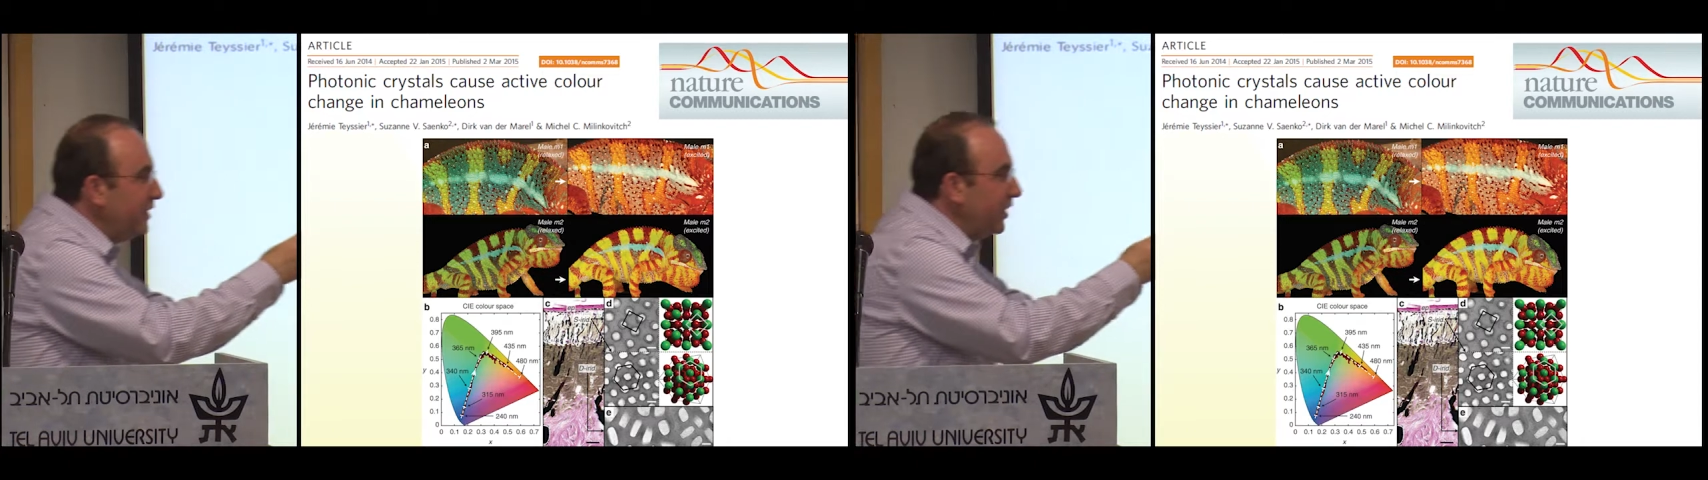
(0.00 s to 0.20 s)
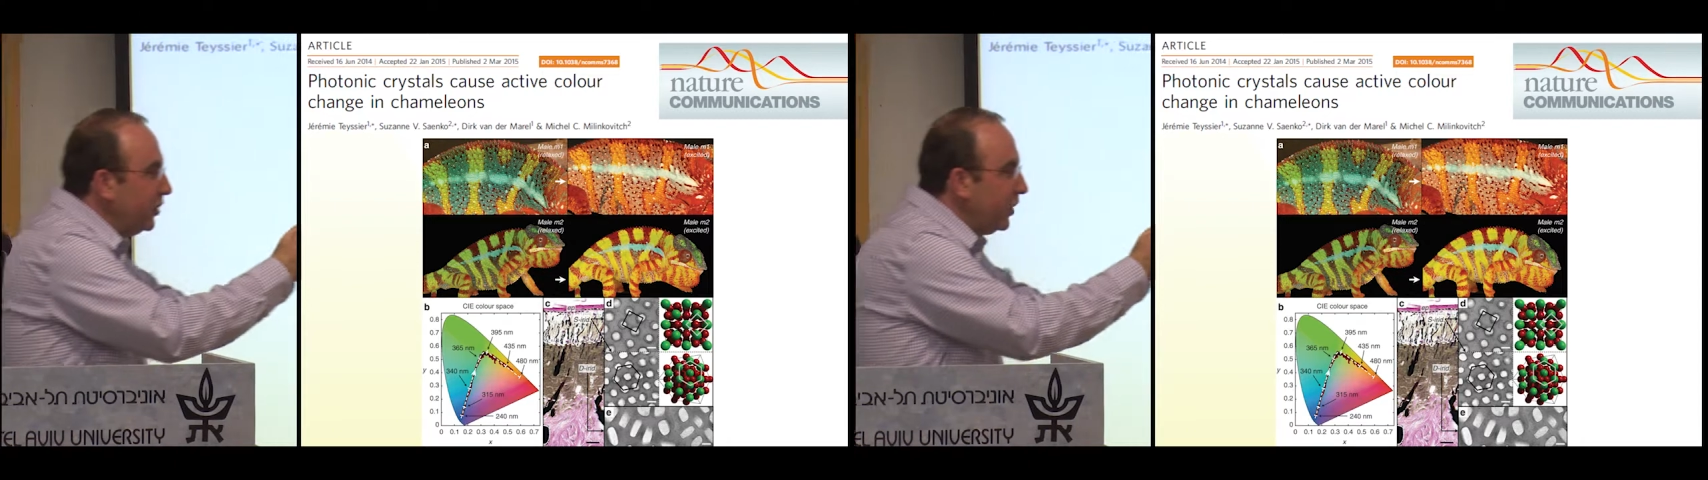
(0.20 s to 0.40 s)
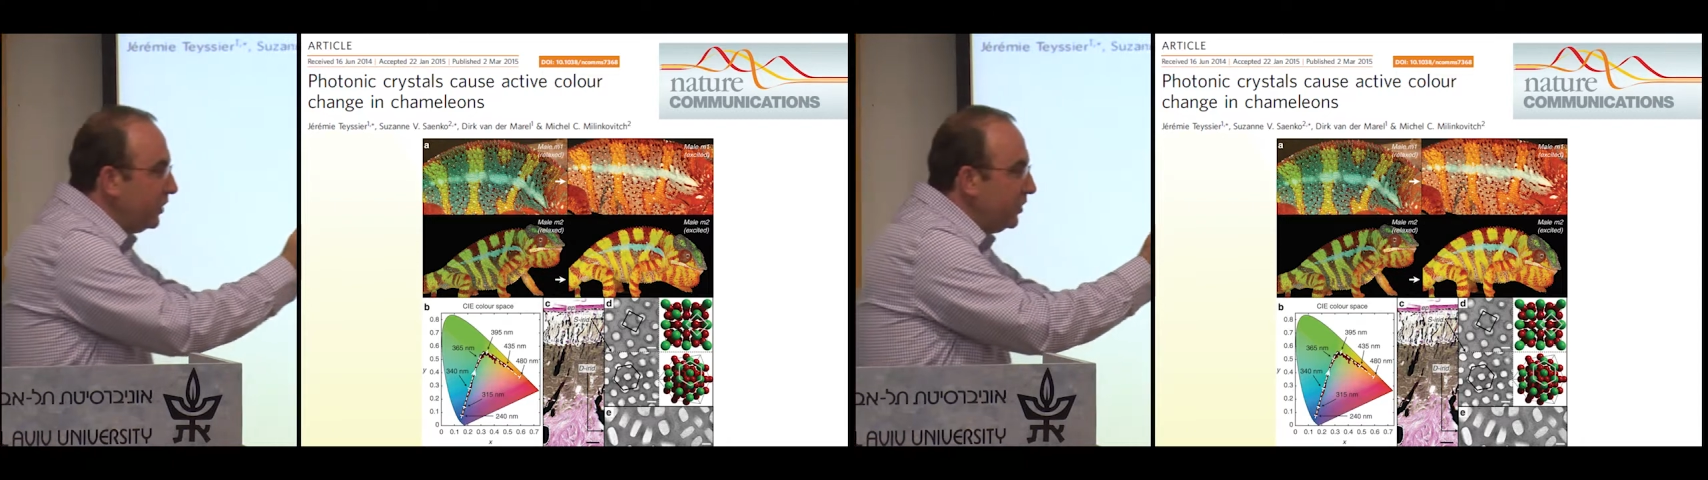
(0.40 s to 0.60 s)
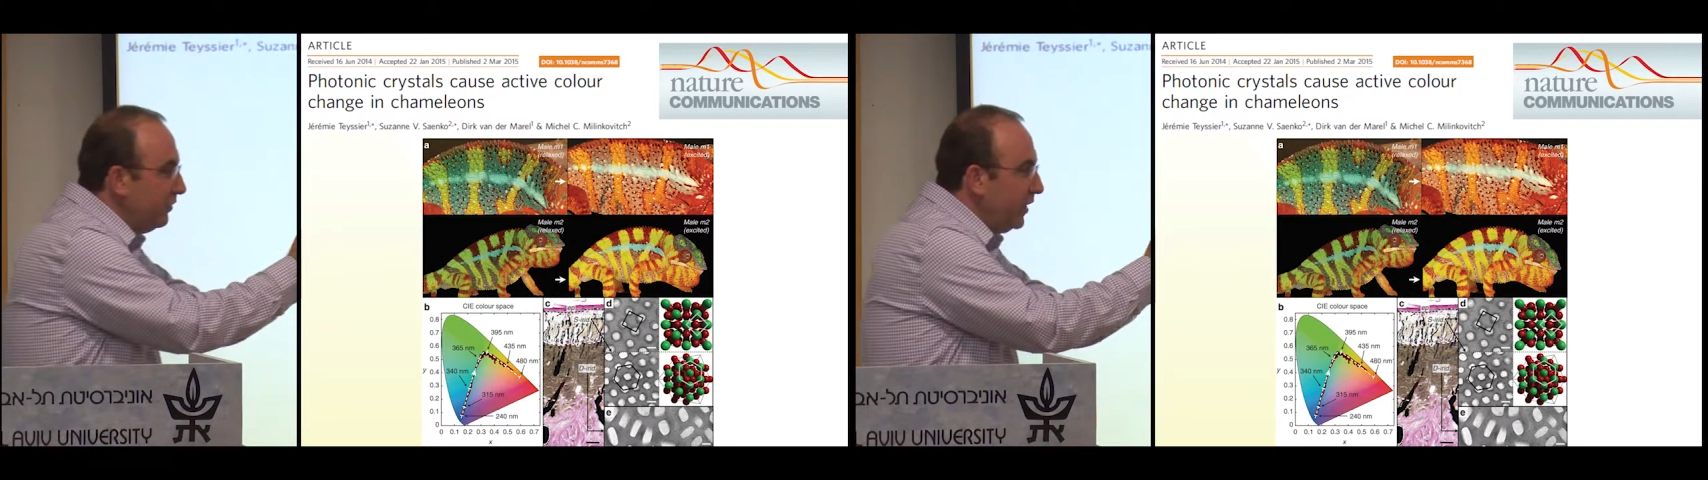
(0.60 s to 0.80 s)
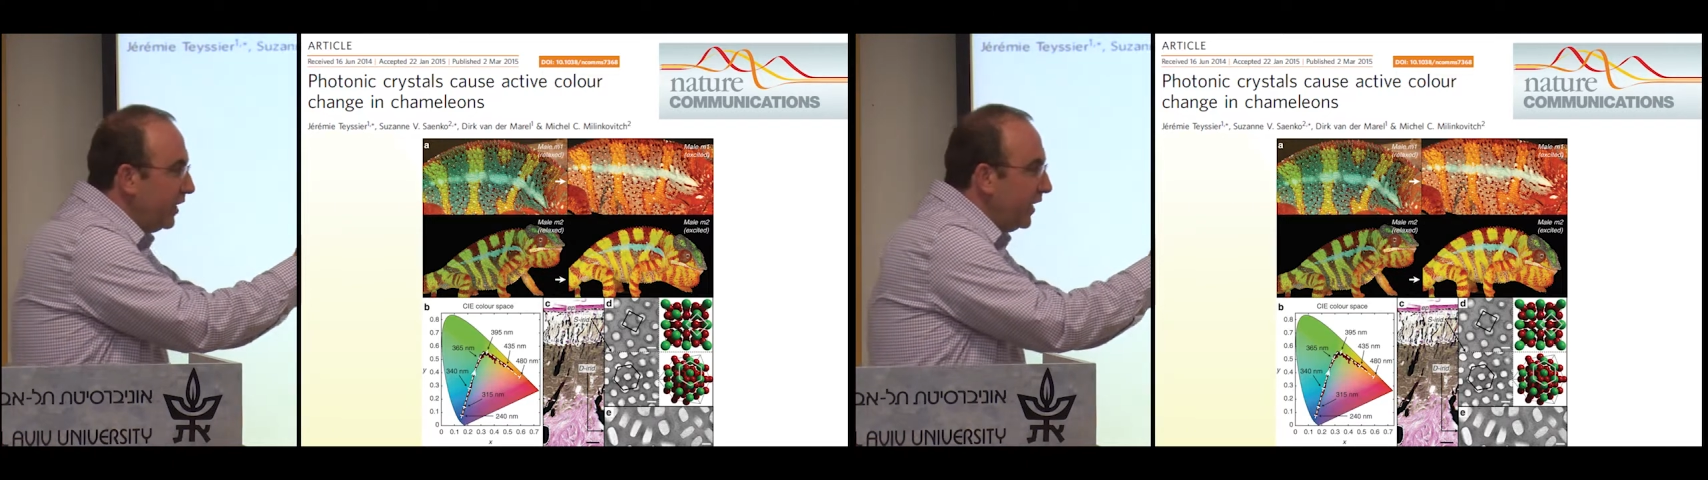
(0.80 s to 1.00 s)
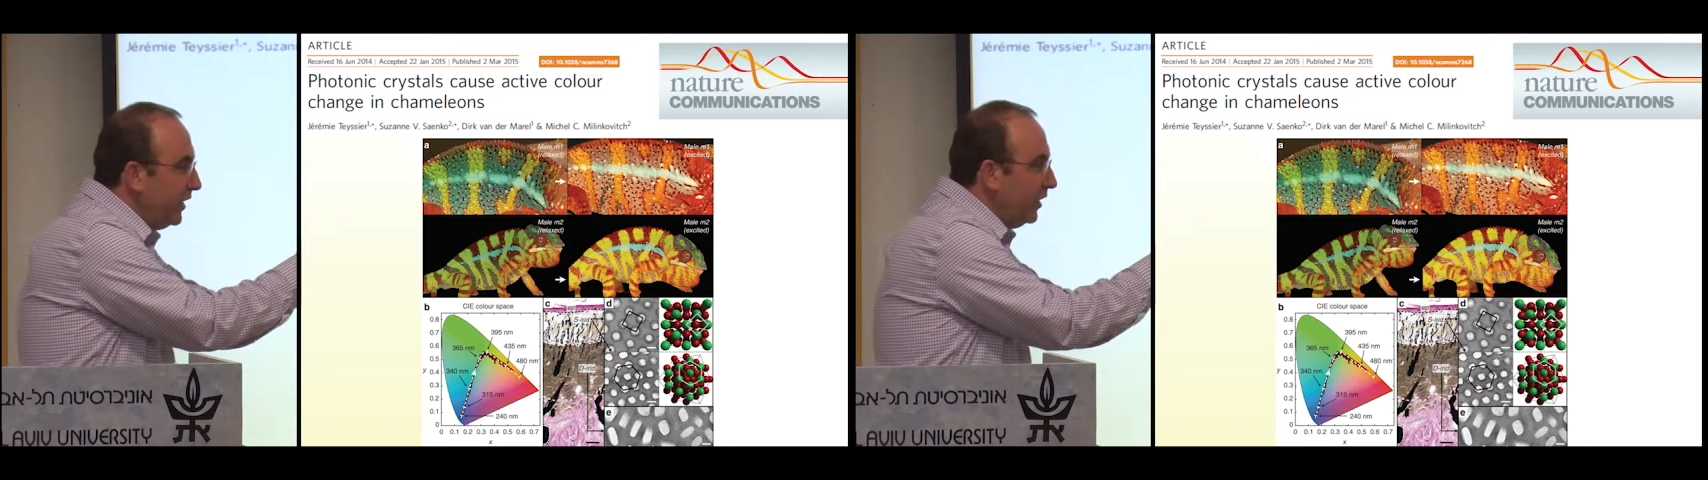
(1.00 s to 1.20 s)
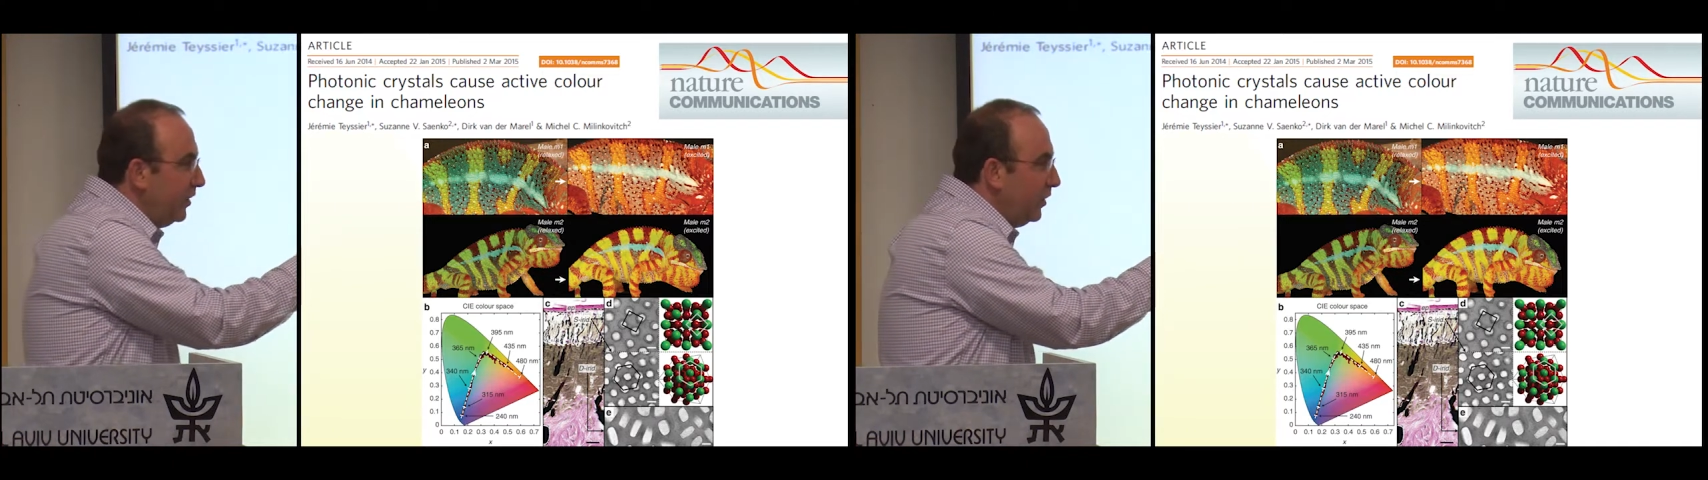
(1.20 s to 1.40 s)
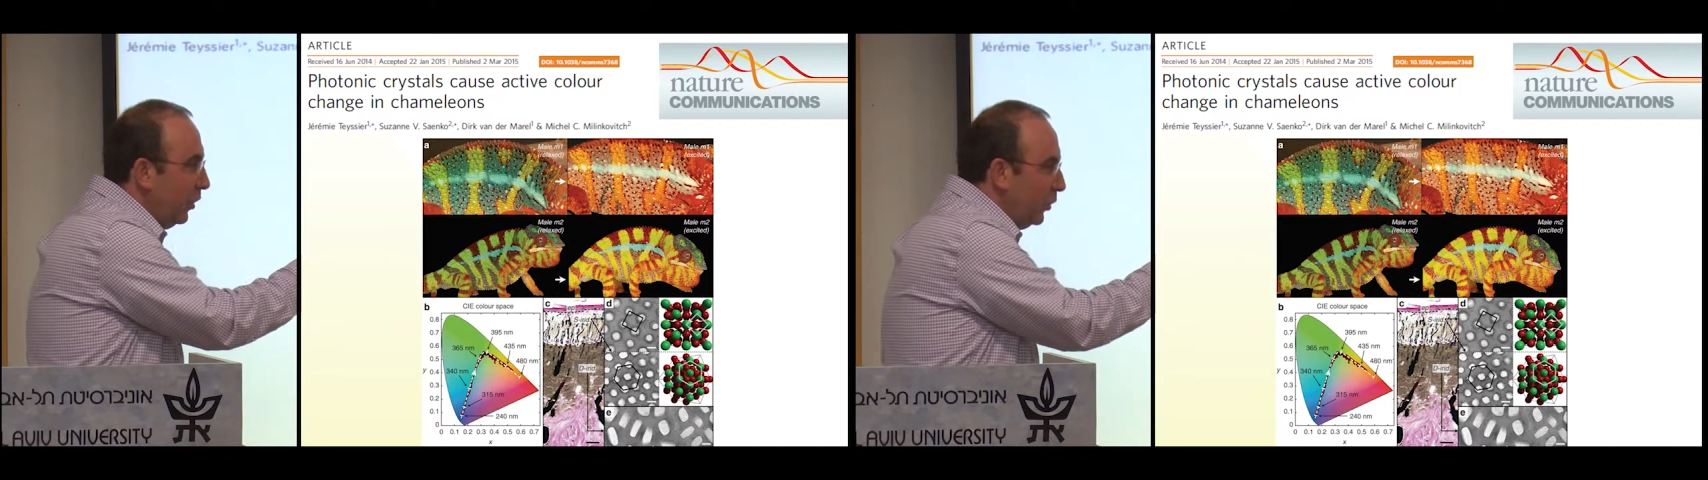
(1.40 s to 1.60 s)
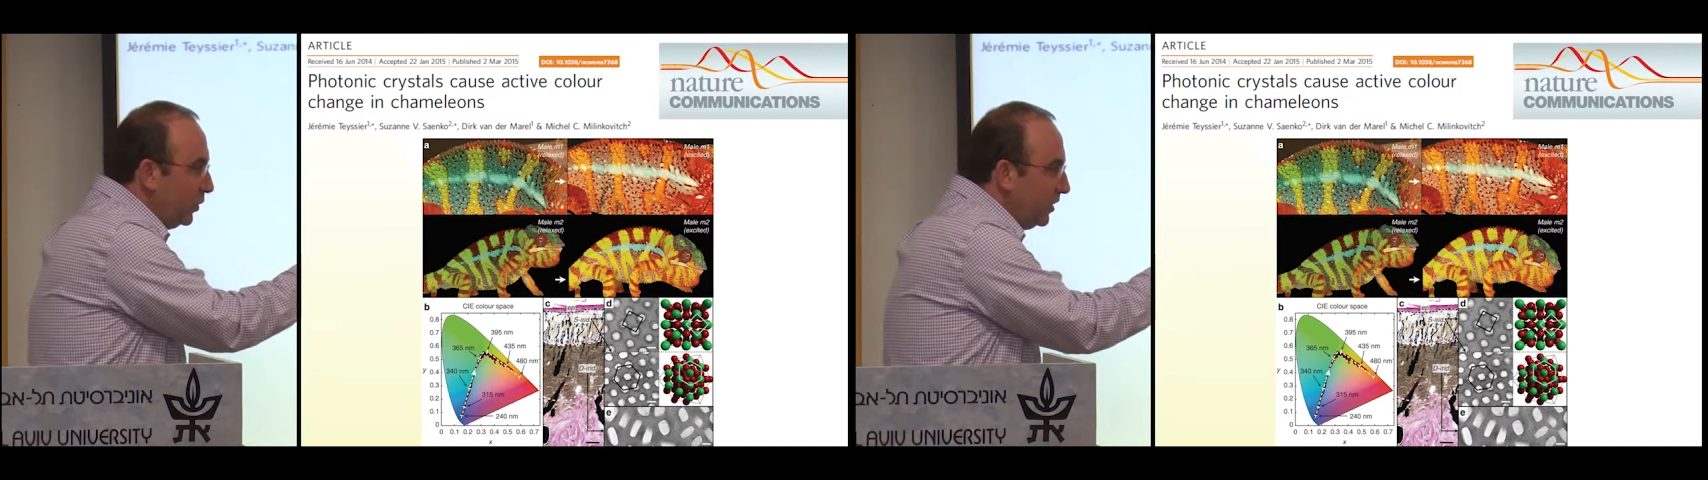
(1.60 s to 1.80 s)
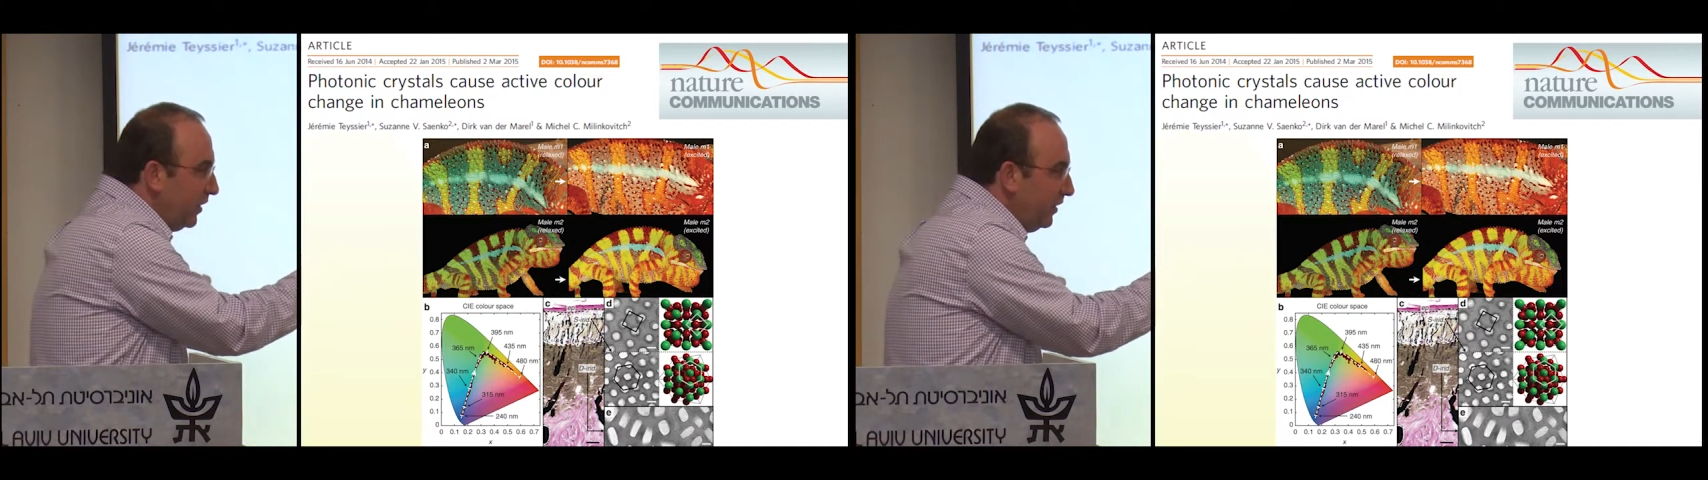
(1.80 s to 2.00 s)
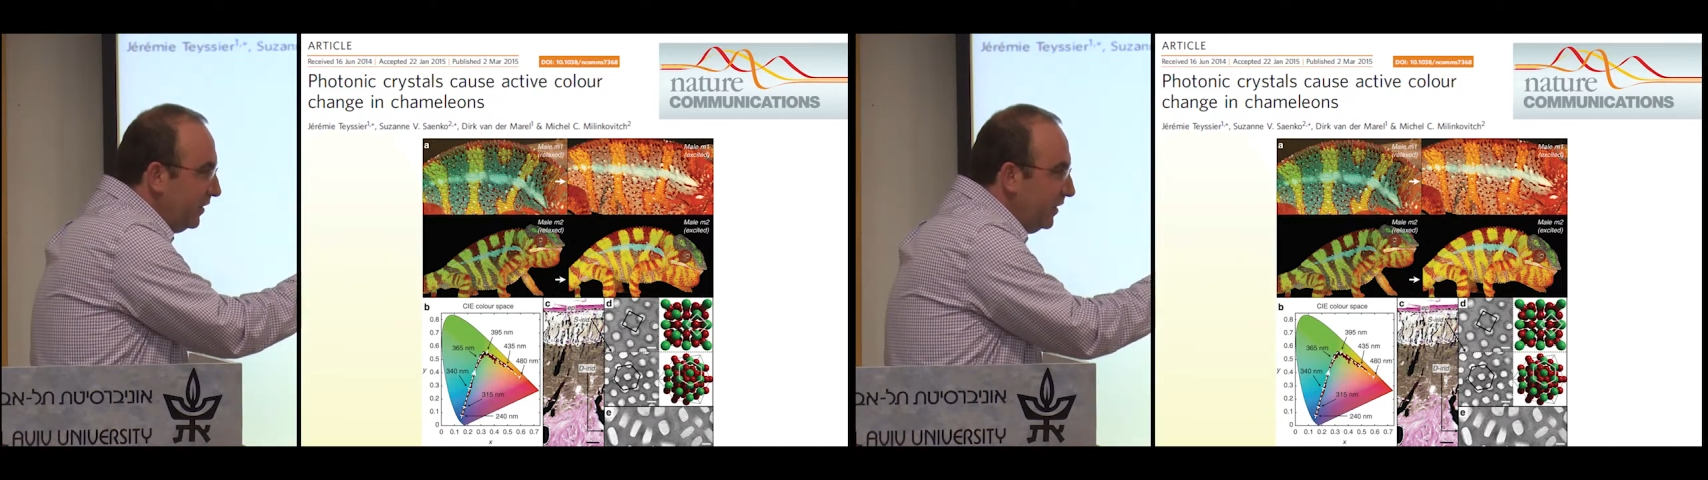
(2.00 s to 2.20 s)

the charge, so they are getting closer.